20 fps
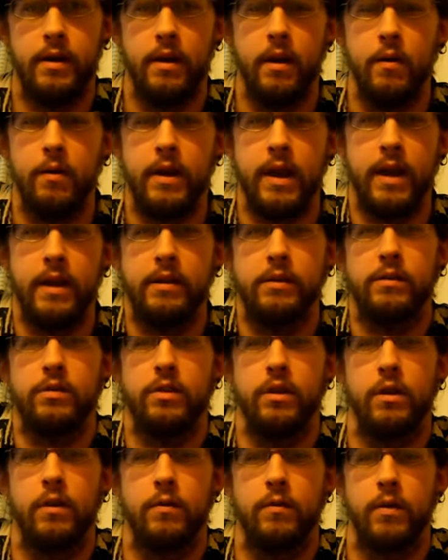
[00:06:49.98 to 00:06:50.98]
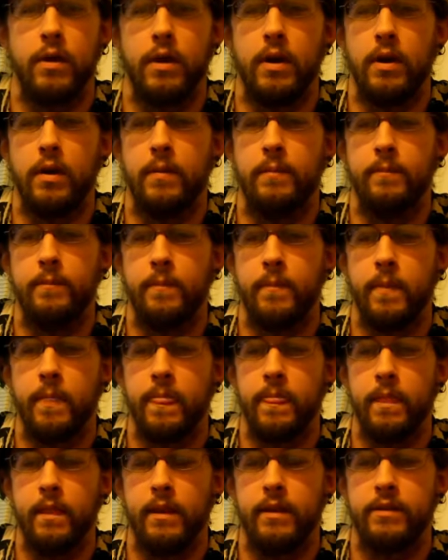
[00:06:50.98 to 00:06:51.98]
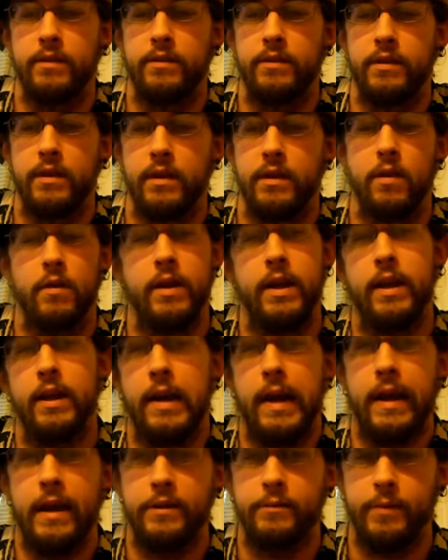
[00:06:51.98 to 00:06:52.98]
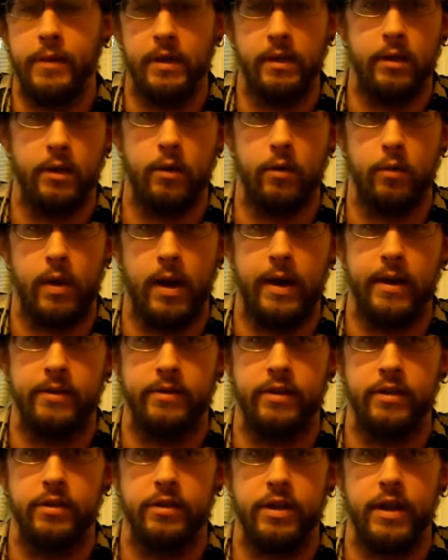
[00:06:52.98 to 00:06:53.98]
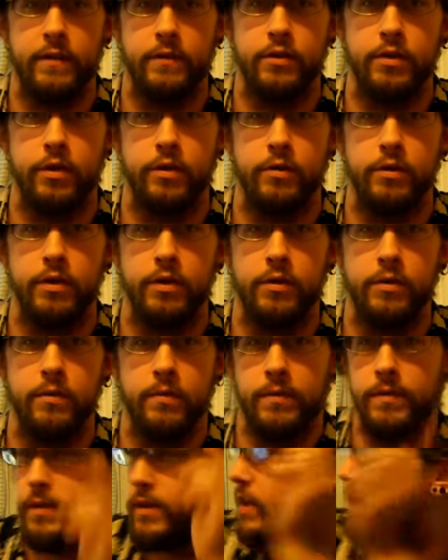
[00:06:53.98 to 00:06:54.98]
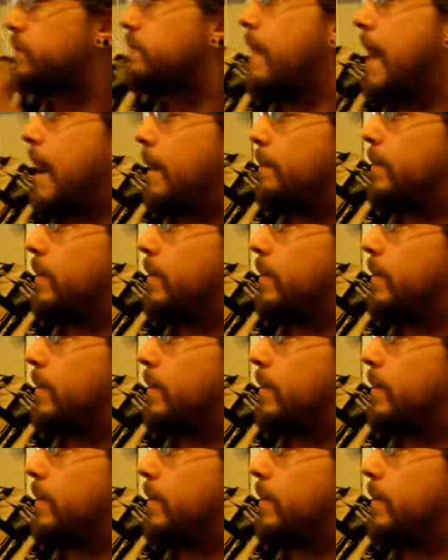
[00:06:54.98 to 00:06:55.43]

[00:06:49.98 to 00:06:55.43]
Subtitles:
Okay, so, let's see. Oh yeah, it has been a little while since I've shown you this map.